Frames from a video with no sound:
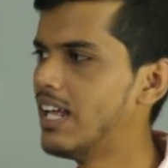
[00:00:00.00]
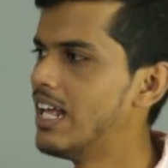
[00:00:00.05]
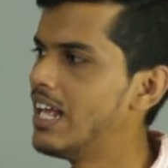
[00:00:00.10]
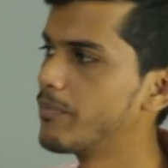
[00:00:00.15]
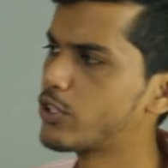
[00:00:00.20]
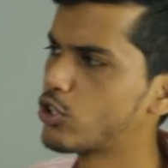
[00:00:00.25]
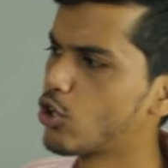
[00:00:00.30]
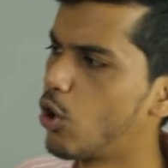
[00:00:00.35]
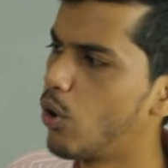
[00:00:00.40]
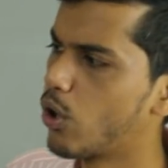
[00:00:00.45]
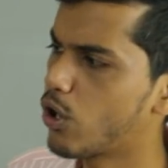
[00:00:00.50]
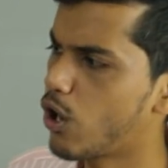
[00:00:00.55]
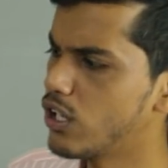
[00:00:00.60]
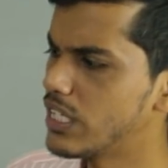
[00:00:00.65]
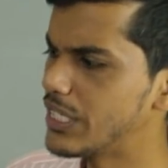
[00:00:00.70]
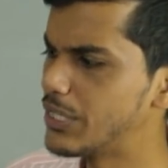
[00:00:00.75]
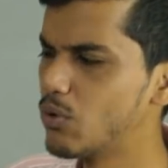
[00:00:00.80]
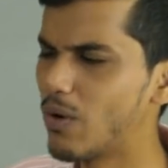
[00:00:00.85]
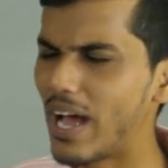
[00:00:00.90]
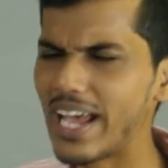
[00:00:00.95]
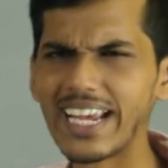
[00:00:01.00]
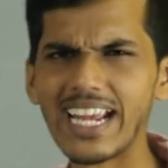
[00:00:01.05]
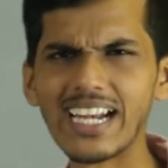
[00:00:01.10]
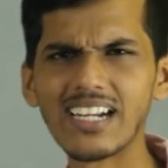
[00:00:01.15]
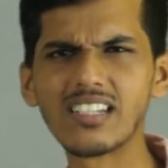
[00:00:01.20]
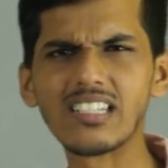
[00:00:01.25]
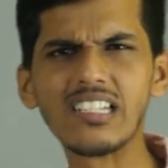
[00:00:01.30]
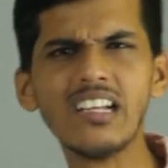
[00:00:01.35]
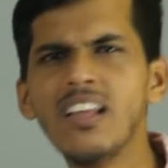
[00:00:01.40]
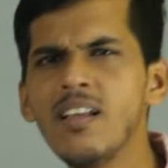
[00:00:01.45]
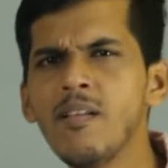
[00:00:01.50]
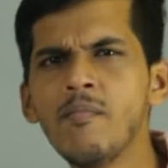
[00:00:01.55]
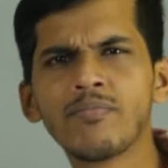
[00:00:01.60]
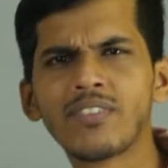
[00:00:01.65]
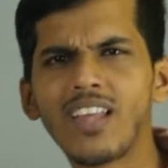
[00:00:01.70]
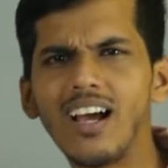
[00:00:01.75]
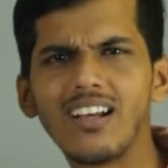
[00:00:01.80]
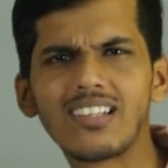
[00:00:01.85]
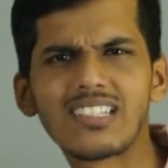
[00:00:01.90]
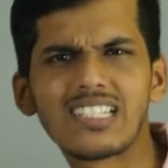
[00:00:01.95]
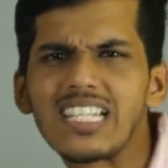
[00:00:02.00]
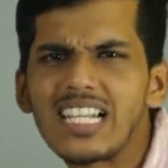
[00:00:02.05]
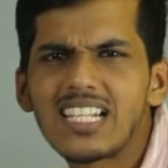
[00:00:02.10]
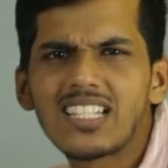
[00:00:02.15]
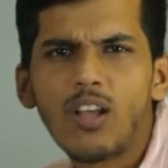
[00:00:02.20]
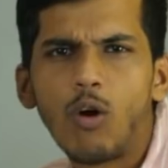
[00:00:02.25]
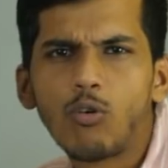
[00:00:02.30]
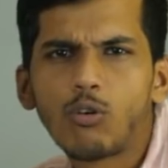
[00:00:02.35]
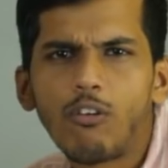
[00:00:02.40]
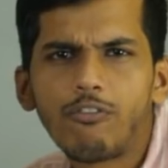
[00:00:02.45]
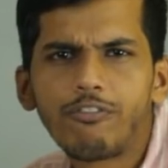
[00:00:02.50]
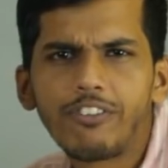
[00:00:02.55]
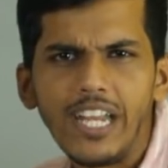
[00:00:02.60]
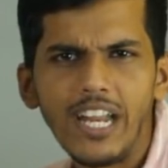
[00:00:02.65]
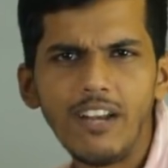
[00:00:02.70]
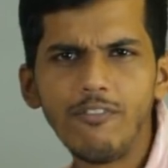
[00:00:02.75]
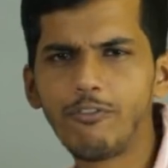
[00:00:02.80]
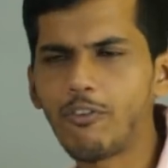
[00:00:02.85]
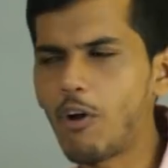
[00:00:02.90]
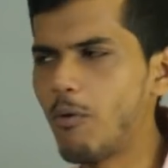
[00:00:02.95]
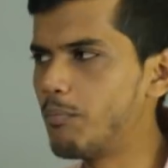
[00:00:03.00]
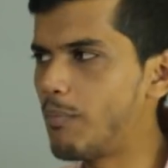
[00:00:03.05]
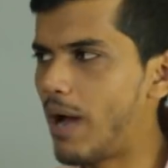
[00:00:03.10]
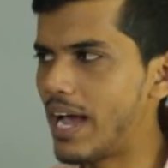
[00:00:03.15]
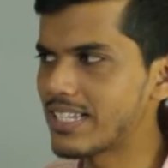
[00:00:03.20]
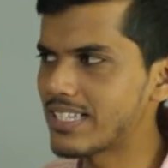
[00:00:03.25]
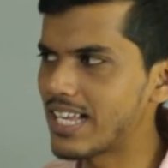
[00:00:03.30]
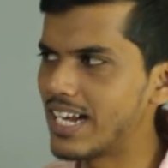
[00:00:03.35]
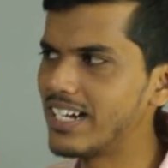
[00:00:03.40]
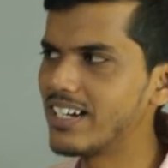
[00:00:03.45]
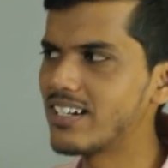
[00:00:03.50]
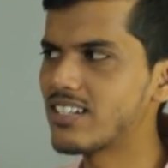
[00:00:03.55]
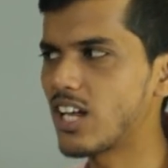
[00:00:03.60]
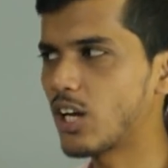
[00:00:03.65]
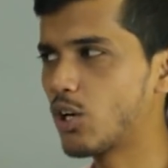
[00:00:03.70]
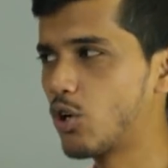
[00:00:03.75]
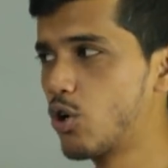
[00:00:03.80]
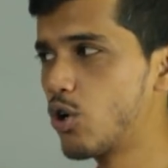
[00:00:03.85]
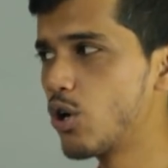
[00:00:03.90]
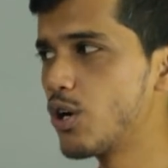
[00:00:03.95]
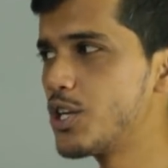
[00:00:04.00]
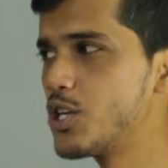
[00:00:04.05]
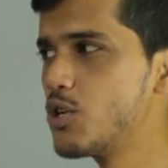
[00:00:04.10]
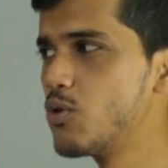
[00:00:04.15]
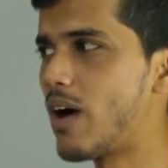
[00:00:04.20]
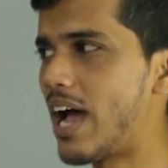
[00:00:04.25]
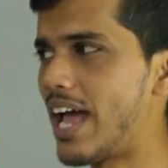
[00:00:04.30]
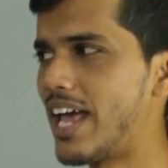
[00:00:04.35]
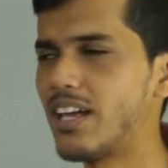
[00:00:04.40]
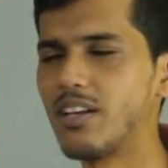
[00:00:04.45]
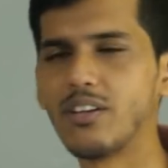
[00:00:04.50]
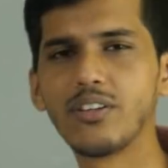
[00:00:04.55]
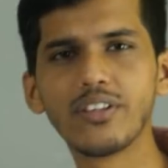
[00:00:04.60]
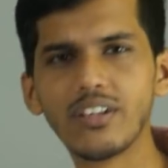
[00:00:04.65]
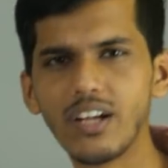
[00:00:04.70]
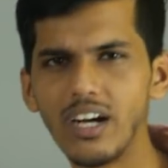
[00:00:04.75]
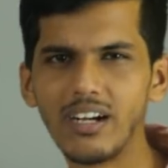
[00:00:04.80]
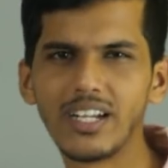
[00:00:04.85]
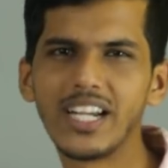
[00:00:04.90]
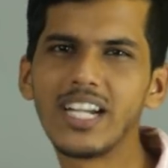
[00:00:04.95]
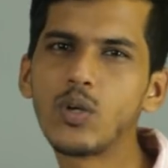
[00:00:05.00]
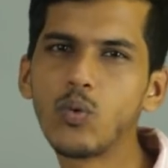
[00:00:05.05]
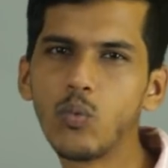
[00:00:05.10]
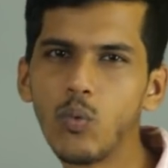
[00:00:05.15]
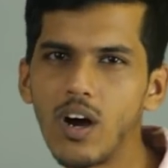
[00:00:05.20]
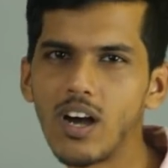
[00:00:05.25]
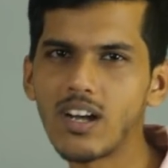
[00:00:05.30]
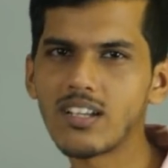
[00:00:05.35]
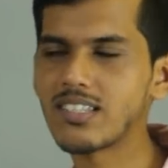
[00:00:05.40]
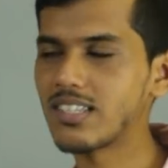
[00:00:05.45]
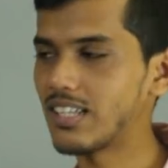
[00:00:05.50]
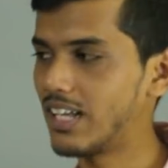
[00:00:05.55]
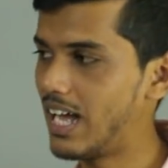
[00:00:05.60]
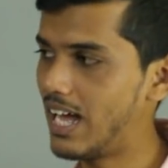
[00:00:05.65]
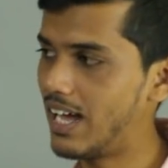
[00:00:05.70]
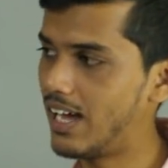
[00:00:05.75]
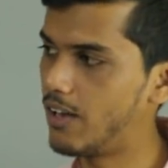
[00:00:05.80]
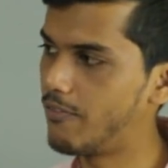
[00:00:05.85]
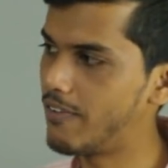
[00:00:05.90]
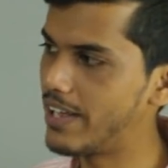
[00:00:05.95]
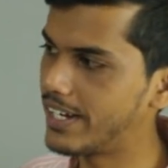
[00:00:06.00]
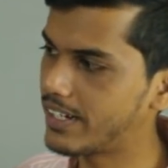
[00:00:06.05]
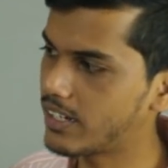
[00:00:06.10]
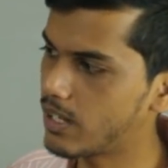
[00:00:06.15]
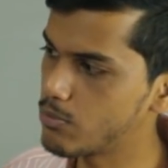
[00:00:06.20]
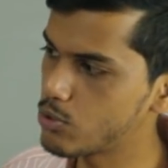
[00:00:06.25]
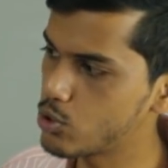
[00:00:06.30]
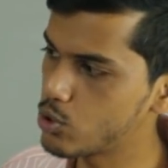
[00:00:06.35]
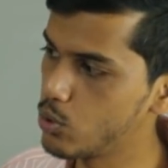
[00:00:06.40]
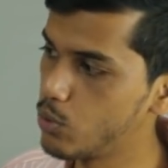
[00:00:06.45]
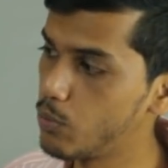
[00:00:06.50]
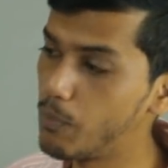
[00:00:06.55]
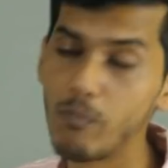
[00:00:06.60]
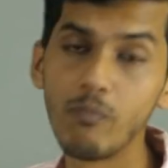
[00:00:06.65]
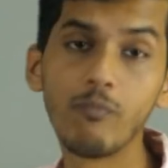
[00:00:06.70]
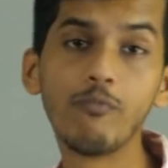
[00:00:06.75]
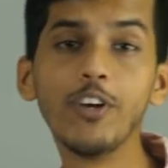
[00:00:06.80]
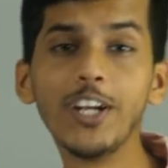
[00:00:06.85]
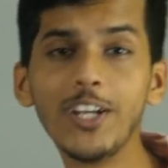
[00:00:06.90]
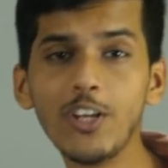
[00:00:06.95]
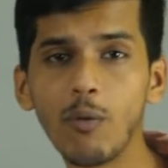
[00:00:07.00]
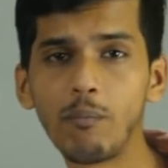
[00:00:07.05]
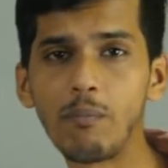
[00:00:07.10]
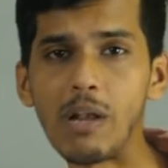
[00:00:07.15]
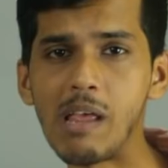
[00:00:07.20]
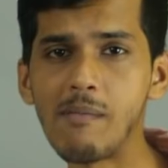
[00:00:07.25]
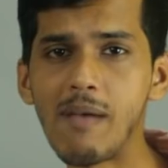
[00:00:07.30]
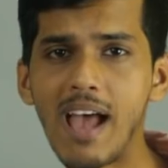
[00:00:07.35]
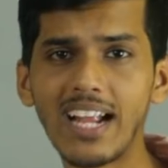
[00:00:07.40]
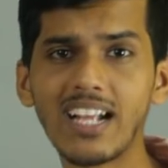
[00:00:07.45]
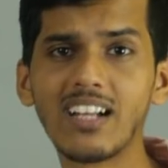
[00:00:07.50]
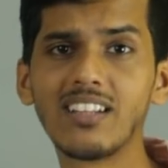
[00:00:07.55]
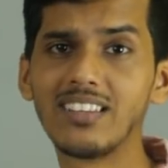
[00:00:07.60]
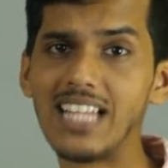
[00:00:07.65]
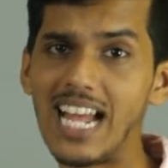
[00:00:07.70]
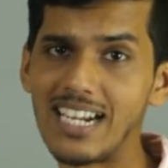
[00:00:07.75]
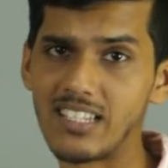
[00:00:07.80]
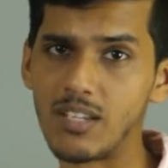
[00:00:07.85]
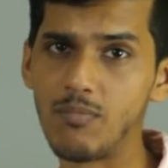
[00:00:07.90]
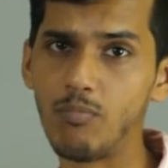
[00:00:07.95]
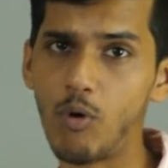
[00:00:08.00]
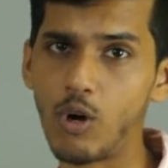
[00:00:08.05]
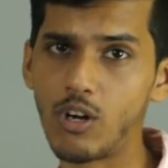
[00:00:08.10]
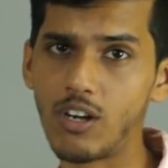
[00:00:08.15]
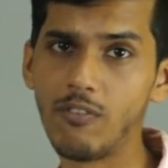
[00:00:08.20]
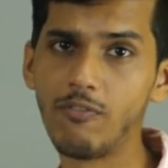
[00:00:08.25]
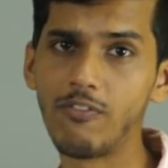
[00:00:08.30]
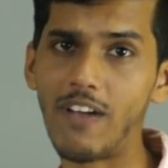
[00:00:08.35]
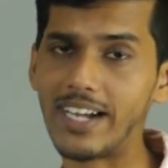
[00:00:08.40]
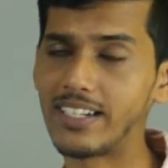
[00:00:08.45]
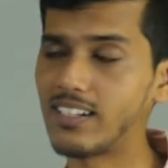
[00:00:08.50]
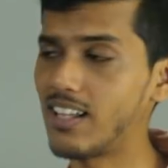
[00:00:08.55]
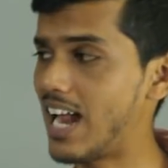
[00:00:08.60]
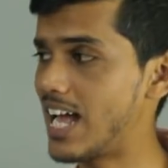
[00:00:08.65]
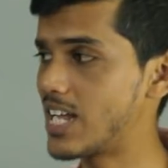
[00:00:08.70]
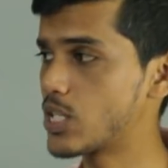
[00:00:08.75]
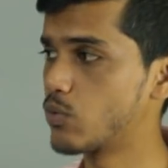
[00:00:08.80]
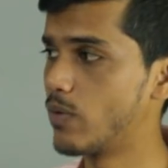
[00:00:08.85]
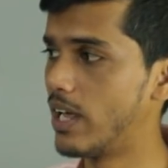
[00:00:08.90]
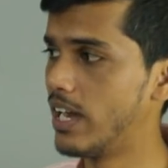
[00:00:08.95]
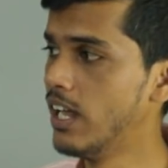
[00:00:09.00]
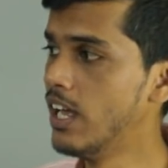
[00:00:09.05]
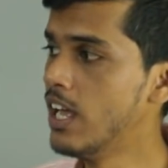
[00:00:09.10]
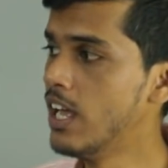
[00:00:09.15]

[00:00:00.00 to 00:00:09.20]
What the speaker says: So overall UI gets 6 out of 10 from my side. It's a good UI. It works when it comes to video playback. That's an important factor as well.